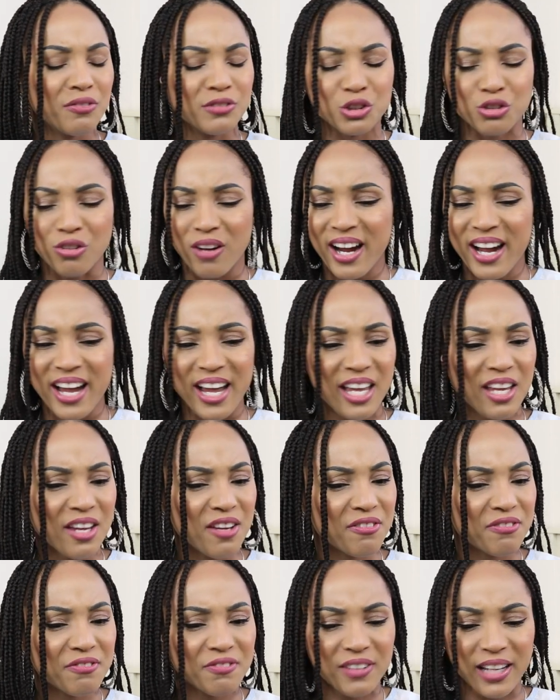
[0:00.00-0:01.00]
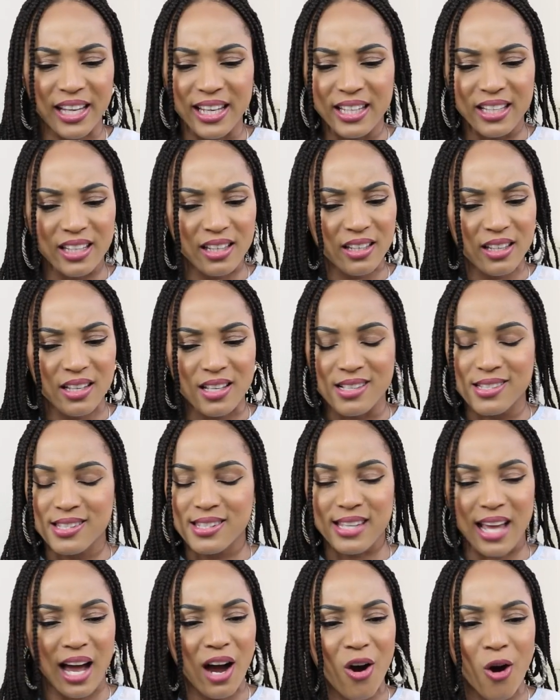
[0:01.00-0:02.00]
dry flaky
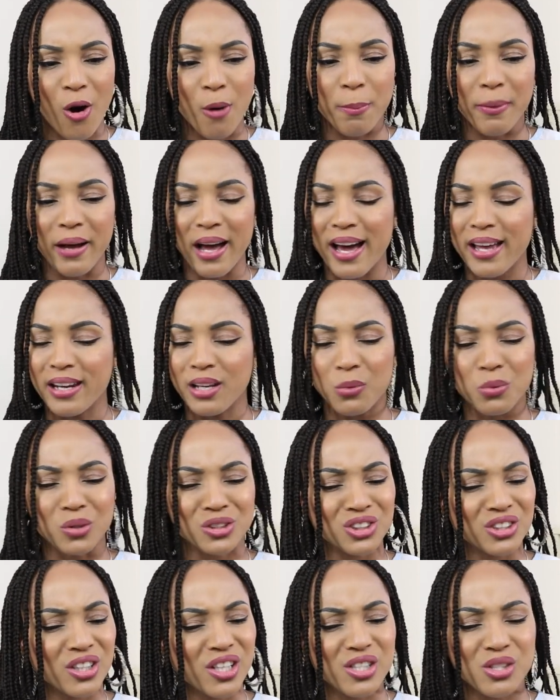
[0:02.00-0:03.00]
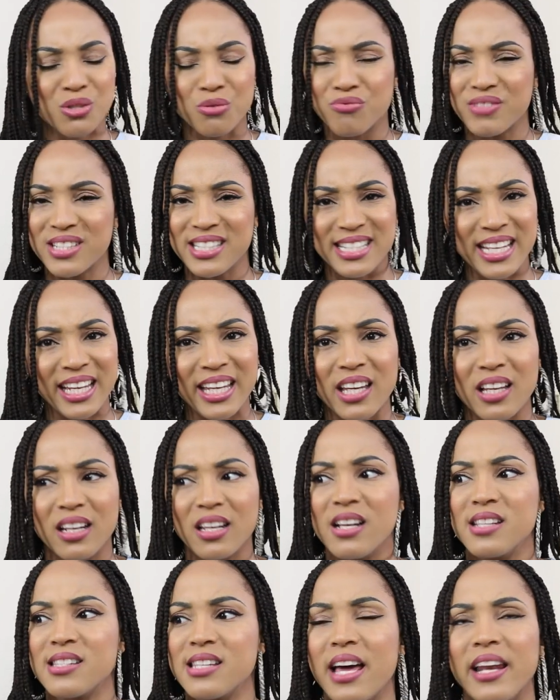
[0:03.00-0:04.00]
scalp and it was just
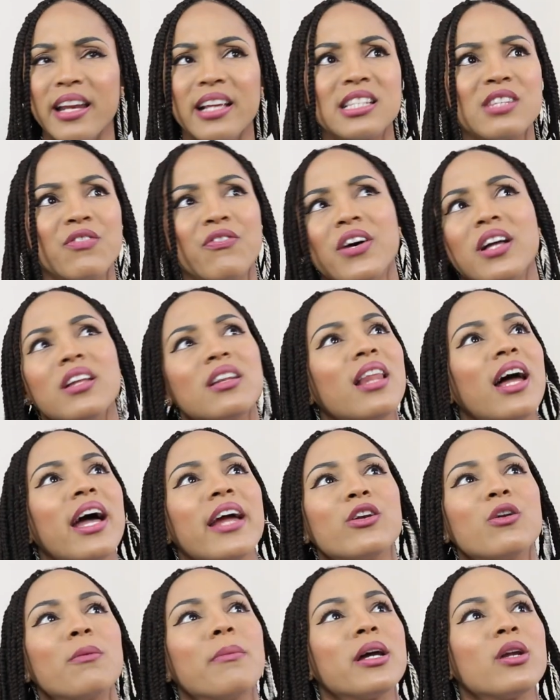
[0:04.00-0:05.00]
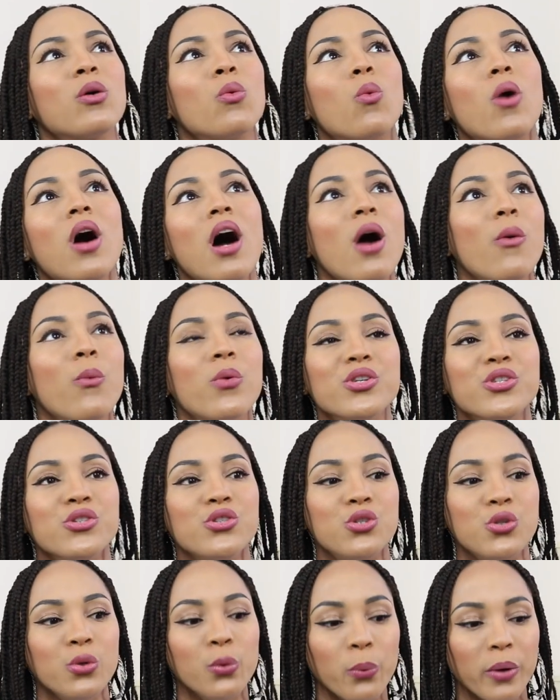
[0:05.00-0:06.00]
ridiculous and it felt like no matter what I was
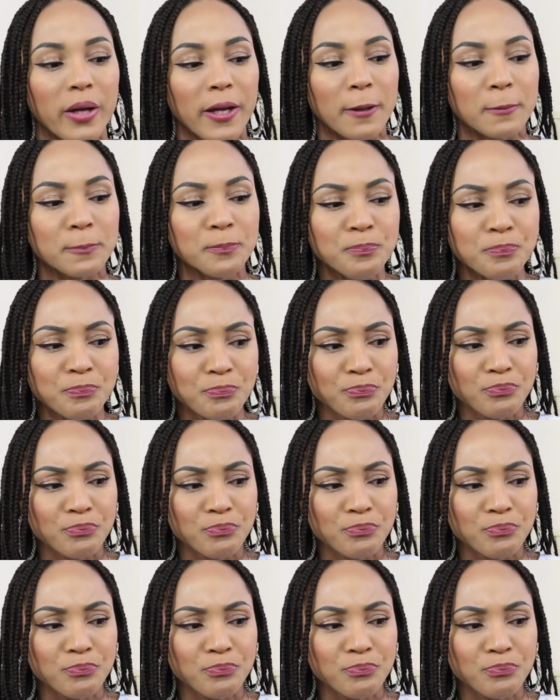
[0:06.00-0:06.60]
doing